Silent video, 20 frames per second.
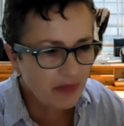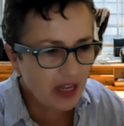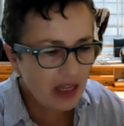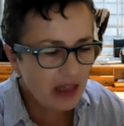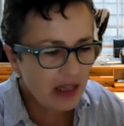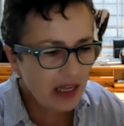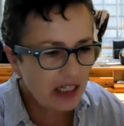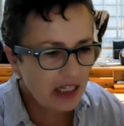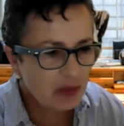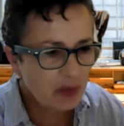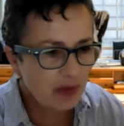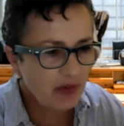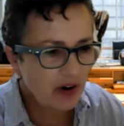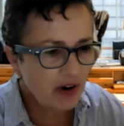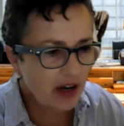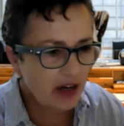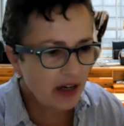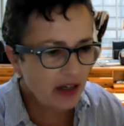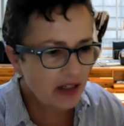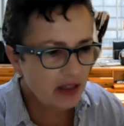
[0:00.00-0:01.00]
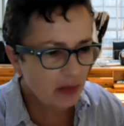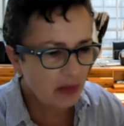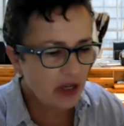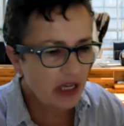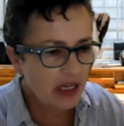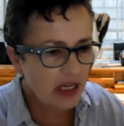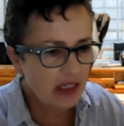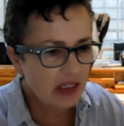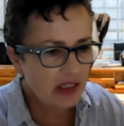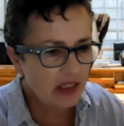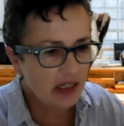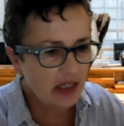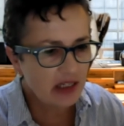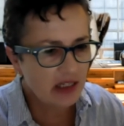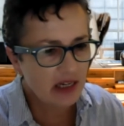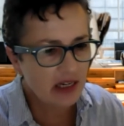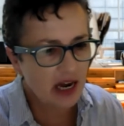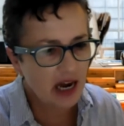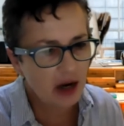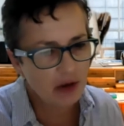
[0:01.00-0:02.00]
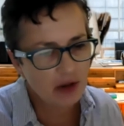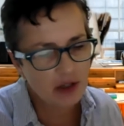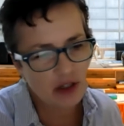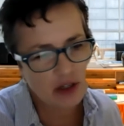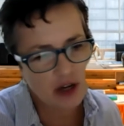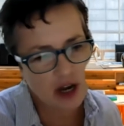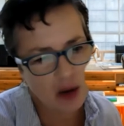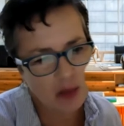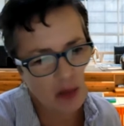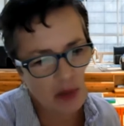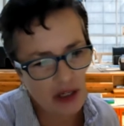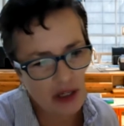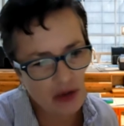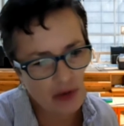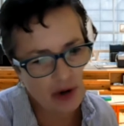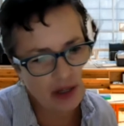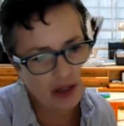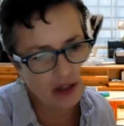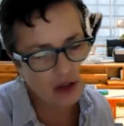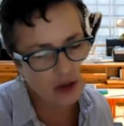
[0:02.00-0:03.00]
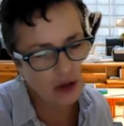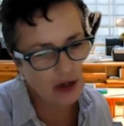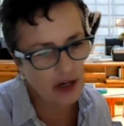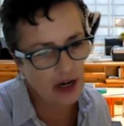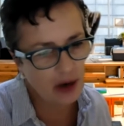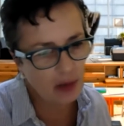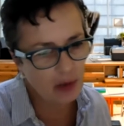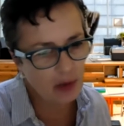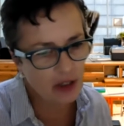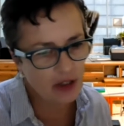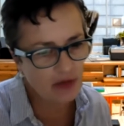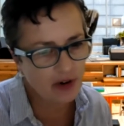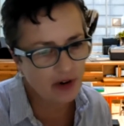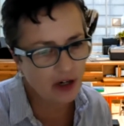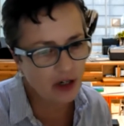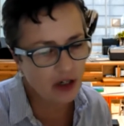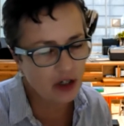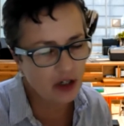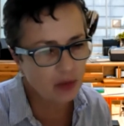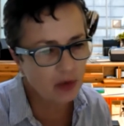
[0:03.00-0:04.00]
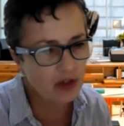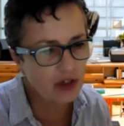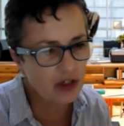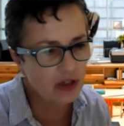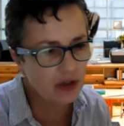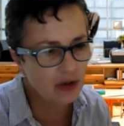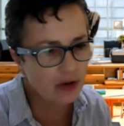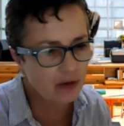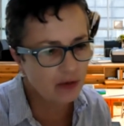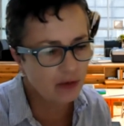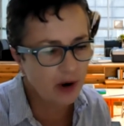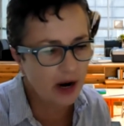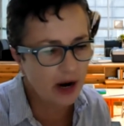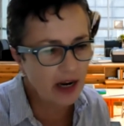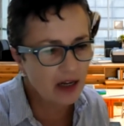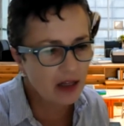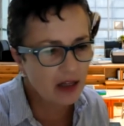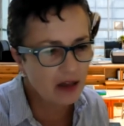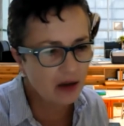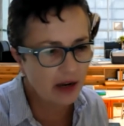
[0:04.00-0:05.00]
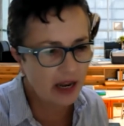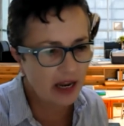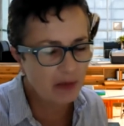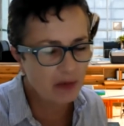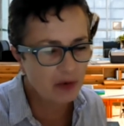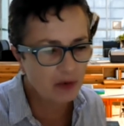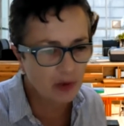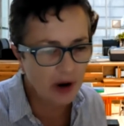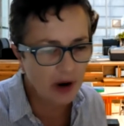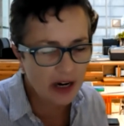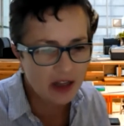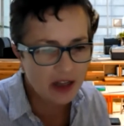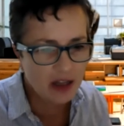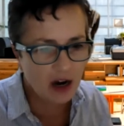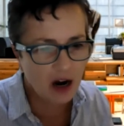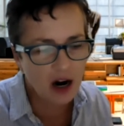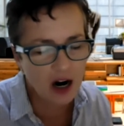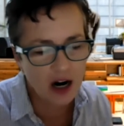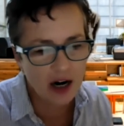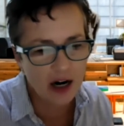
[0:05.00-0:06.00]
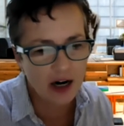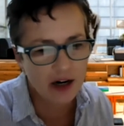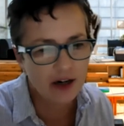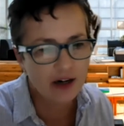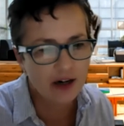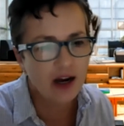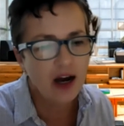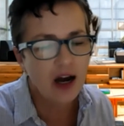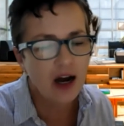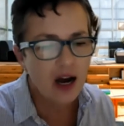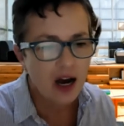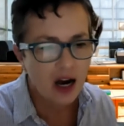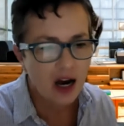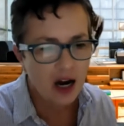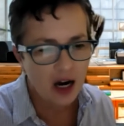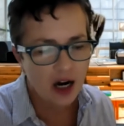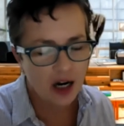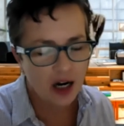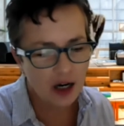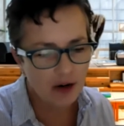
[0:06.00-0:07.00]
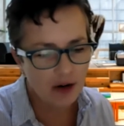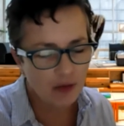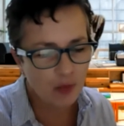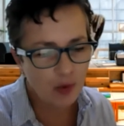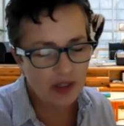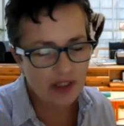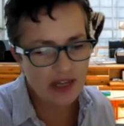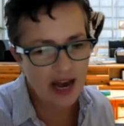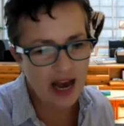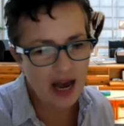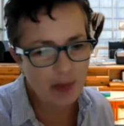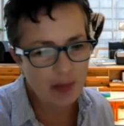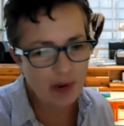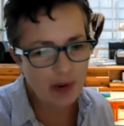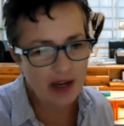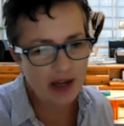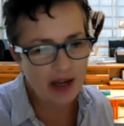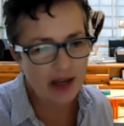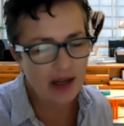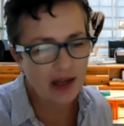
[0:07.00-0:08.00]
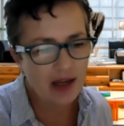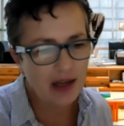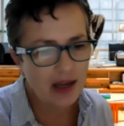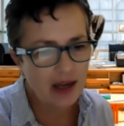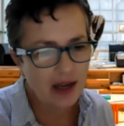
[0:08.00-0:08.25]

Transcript: that's provided some key insights into how these complex regulatory networks function, which is sort of aimed right at the heart of what's happening